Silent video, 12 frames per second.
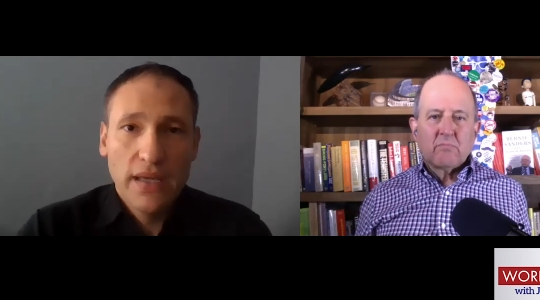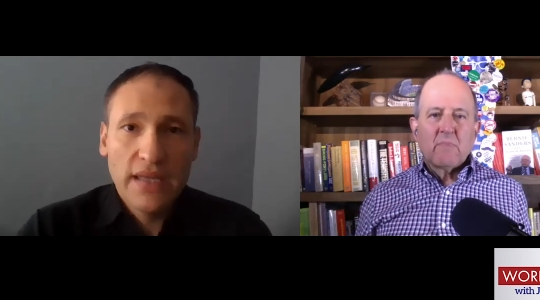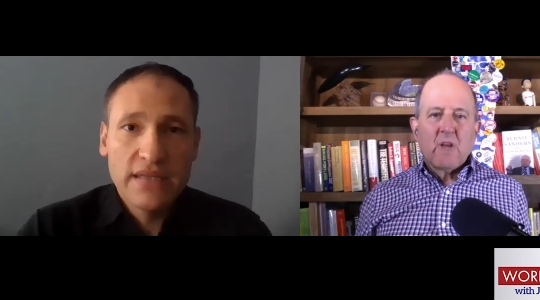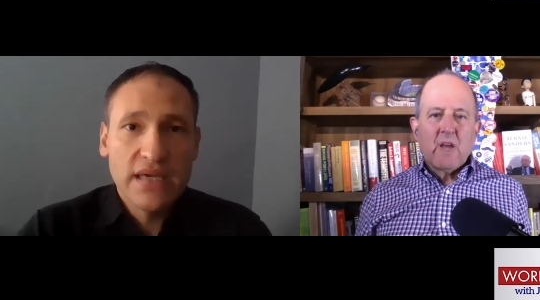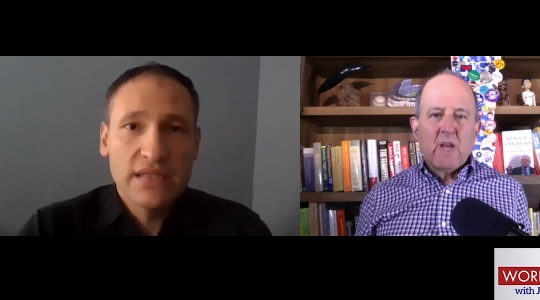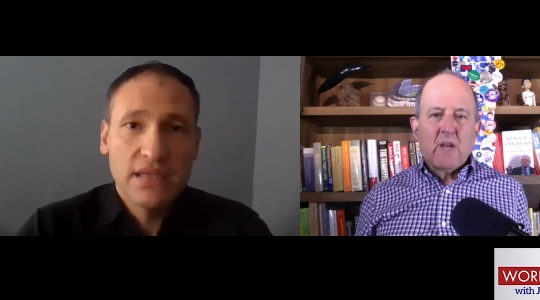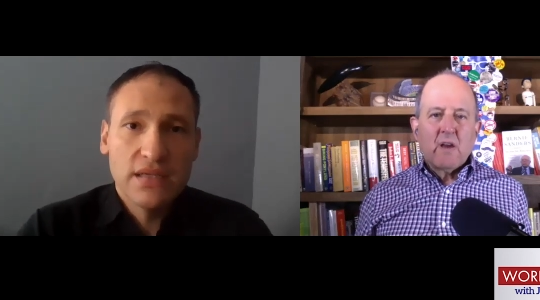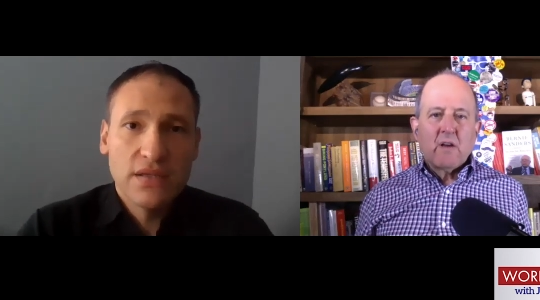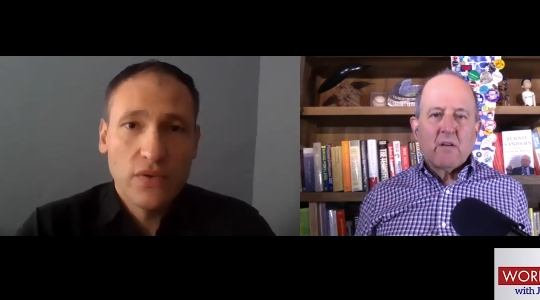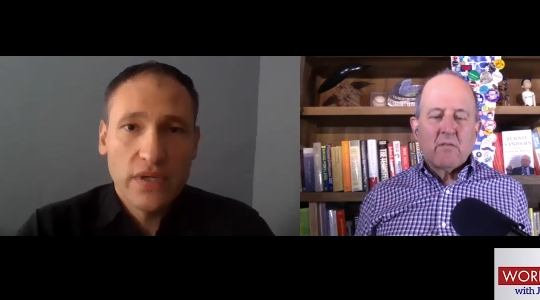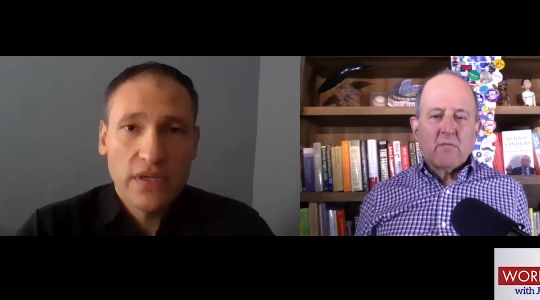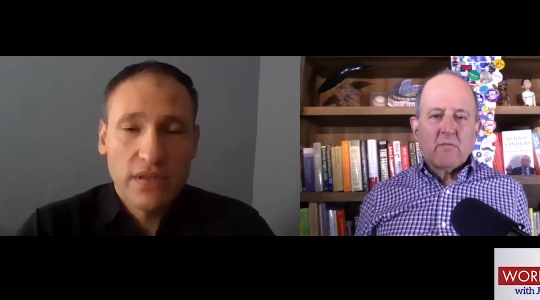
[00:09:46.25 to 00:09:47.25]
Speaker 1: and they didn't
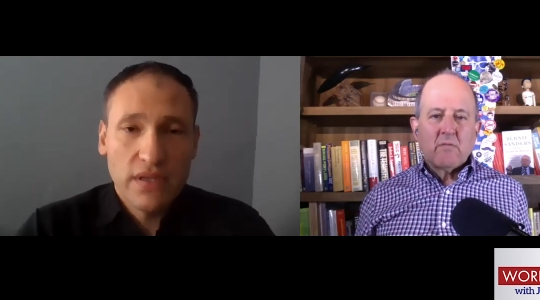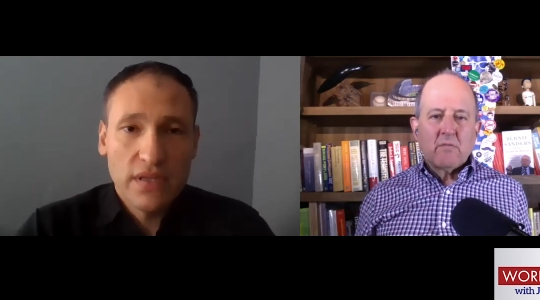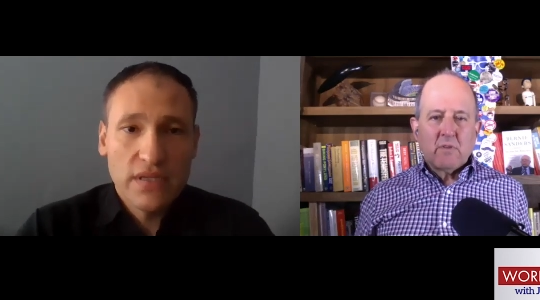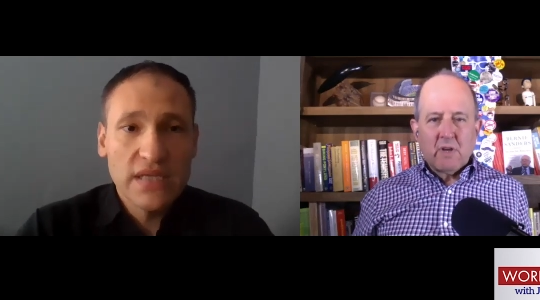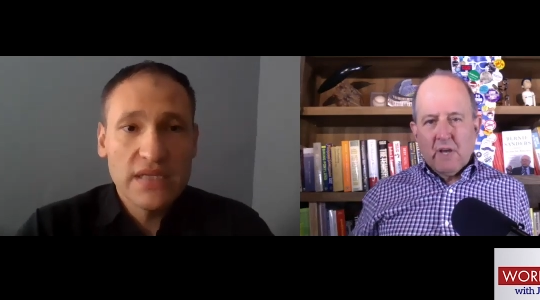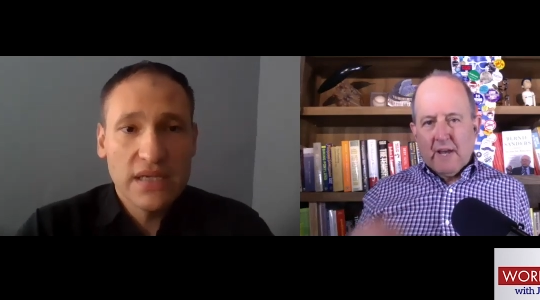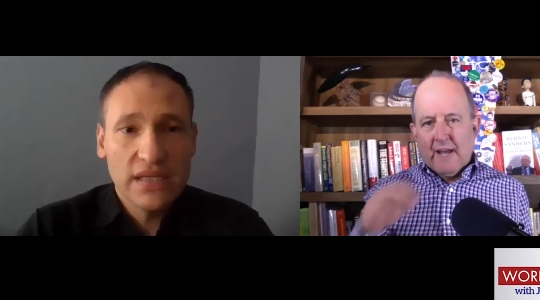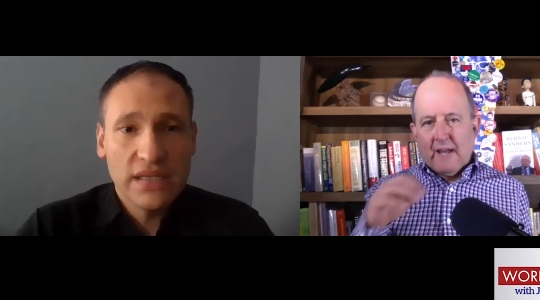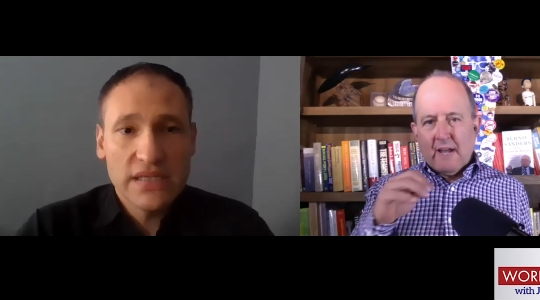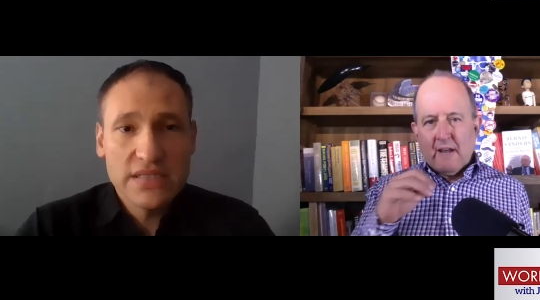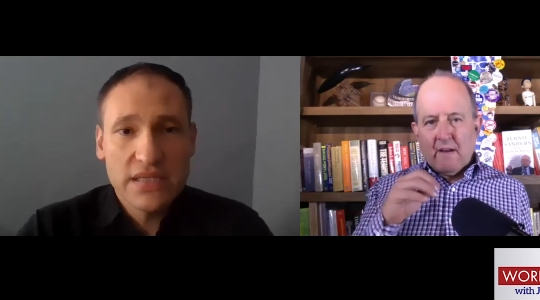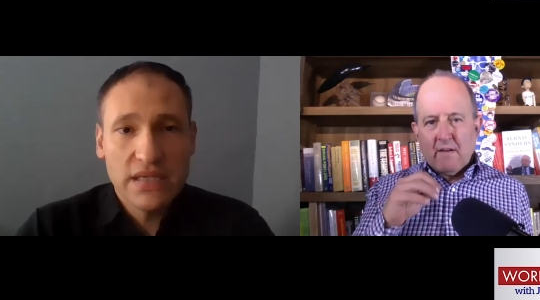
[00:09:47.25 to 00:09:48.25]
do anything. They
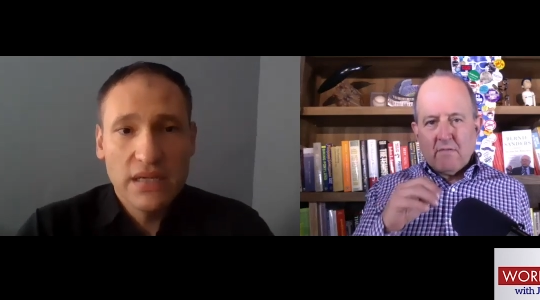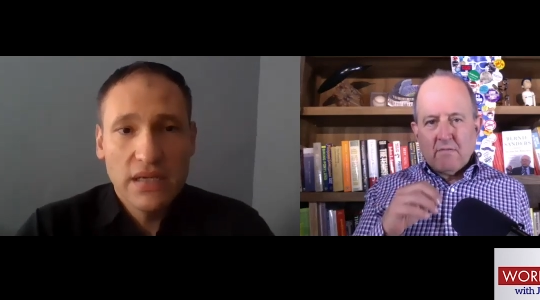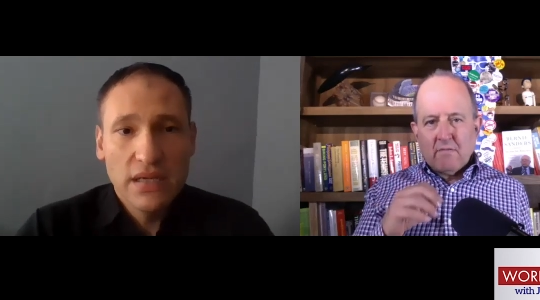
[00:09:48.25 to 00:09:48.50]
didn't listen.